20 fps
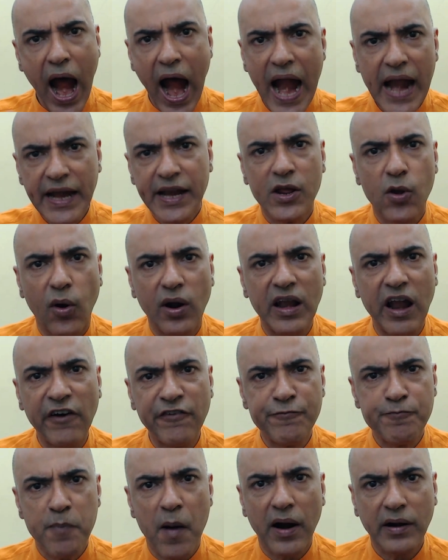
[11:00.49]
and your
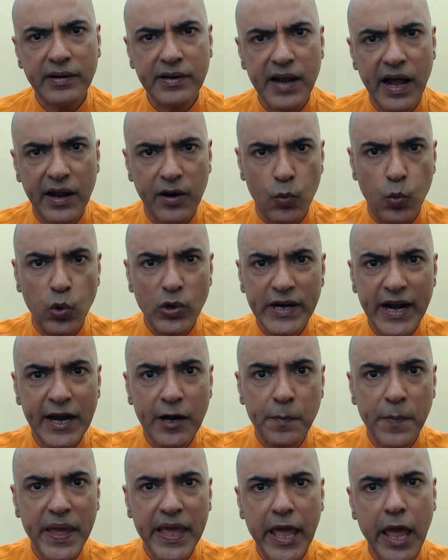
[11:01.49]
love partner
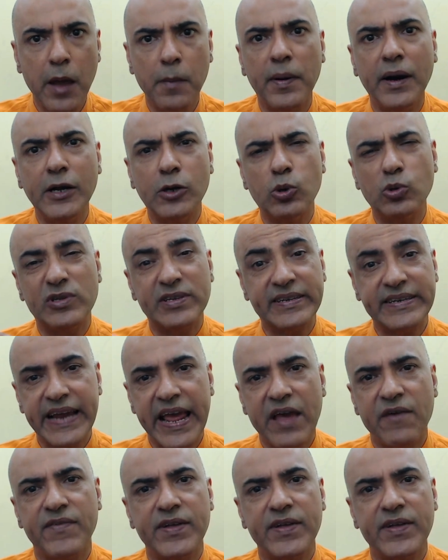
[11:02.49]
wouldn't be able to stay